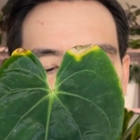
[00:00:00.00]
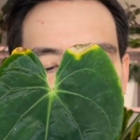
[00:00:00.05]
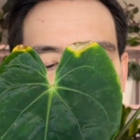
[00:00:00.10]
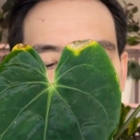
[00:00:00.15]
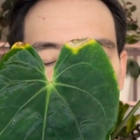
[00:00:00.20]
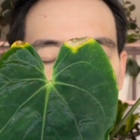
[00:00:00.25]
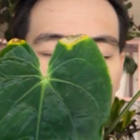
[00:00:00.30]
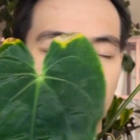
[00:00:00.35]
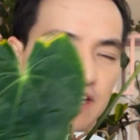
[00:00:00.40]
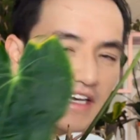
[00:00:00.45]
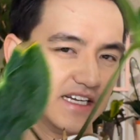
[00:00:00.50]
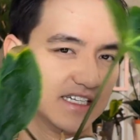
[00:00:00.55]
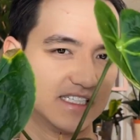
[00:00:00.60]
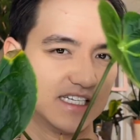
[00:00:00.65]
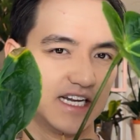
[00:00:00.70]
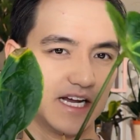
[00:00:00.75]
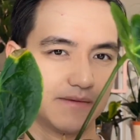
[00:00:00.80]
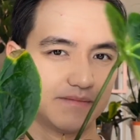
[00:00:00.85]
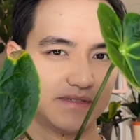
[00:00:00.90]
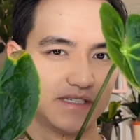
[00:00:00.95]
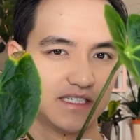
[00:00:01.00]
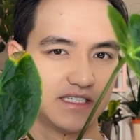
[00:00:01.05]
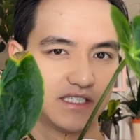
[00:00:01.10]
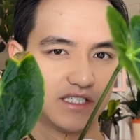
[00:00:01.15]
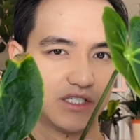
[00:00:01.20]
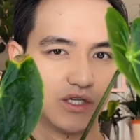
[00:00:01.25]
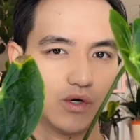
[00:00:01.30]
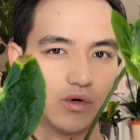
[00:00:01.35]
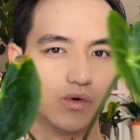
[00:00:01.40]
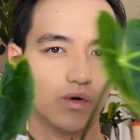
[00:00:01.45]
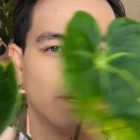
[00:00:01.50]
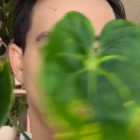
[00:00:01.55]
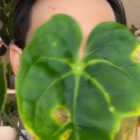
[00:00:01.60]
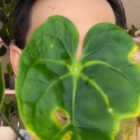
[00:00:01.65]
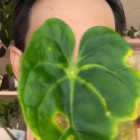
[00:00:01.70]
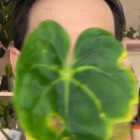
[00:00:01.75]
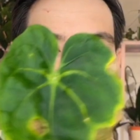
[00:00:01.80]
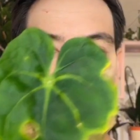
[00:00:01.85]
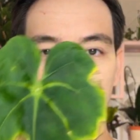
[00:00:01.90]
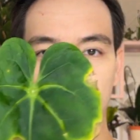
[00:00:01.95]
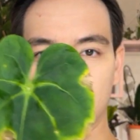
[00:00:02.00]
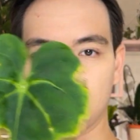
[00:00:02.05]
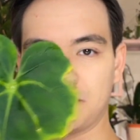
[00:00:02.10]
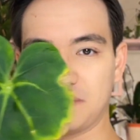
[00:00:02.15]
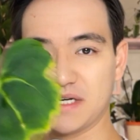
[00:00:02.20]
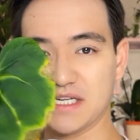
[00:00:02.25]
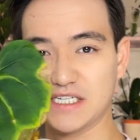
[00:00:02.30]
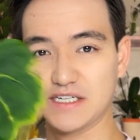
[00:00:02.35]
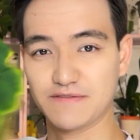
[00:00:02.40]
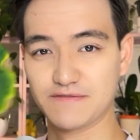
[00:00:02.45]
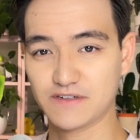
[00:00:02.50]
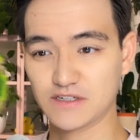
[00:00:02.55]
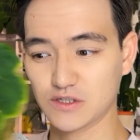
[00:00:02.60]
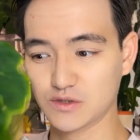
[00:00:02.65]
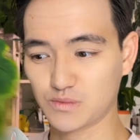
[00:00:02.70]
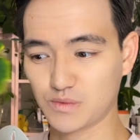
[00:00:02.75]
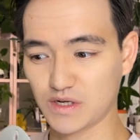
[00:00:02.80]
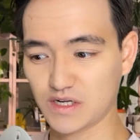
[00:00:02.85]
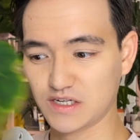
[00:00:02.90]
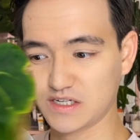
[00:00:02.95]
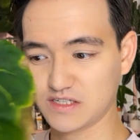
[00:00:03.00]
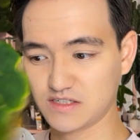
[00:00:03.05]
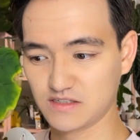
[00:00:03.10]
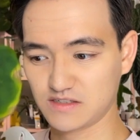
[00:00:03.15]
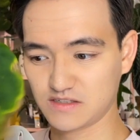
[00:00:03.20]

think it's adapting, so it might not be a difficult one,